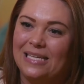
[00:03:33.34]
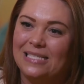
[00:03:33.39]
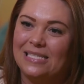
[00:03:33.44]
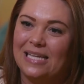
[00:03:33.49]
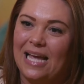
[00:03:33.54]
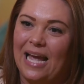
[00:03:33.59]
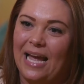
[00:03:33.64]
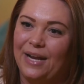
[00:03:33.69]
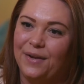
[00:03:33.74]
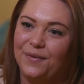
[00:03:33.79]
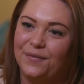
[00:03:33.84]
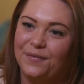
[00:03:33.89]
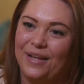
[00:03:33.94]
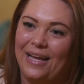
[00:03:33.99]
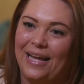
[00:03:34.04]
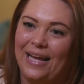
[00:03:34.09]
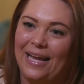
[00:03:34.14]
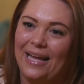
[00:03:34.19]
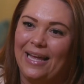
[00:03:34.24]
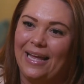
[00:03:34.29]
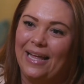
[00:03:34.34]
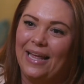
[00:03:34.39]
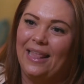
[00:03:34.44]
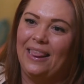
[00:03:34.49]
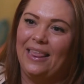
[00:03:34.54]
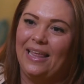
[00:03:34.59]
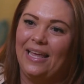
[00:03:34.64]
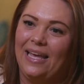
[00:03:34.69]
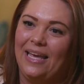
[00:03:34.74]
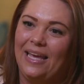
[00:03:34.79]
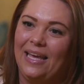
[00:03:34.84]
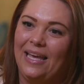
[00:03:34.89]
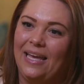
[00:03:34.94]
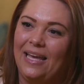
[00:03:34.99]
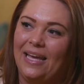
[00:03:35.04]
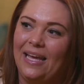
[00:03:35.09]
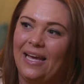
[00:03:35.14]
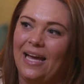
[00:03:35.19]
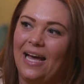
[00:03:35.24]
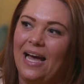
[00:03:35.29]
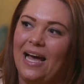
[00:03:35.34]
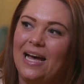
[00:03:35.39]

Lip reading: is kind of like the